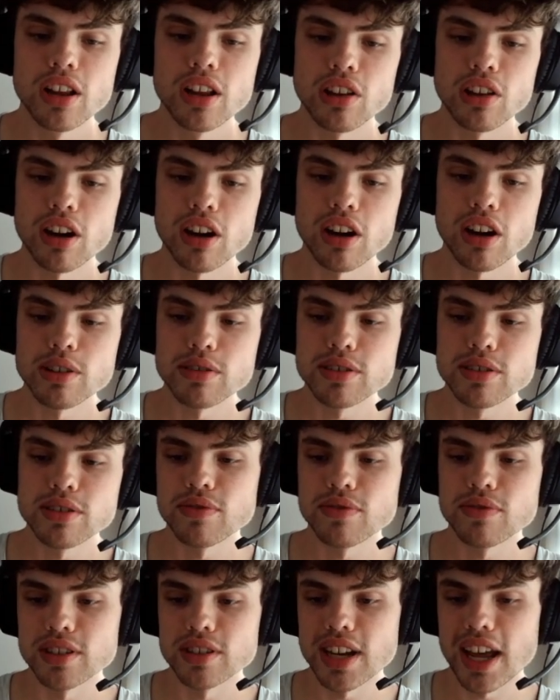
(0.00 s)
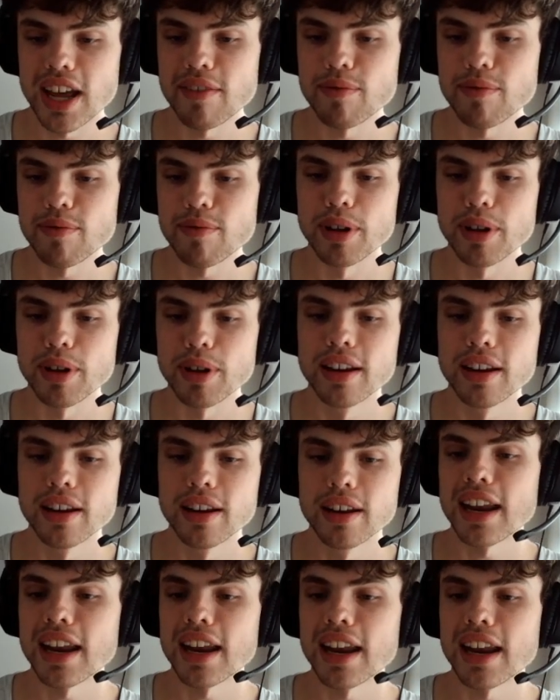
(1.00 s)
A lot of uses for this Dive Bombing,
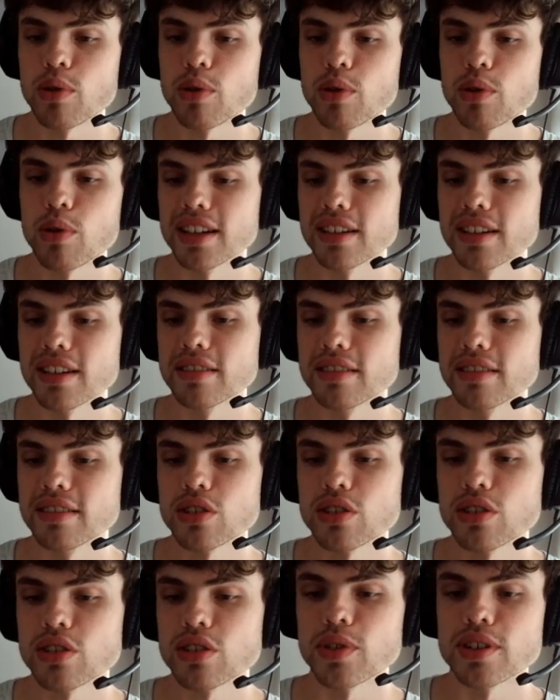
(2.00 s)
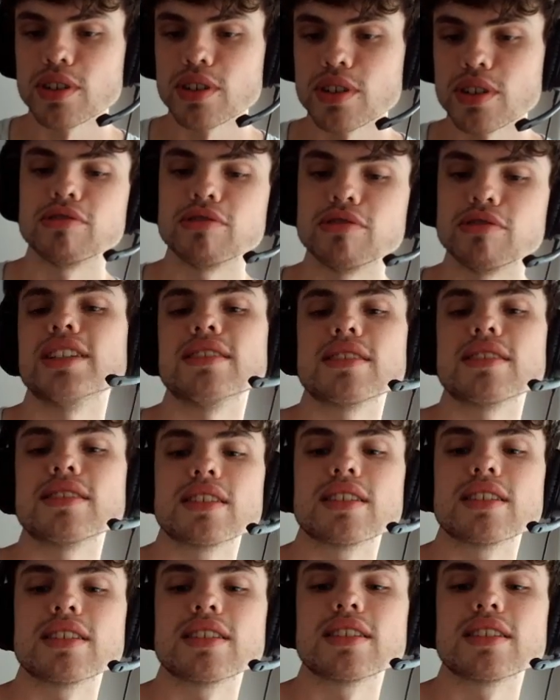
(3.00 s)
and I put in 2 First Marines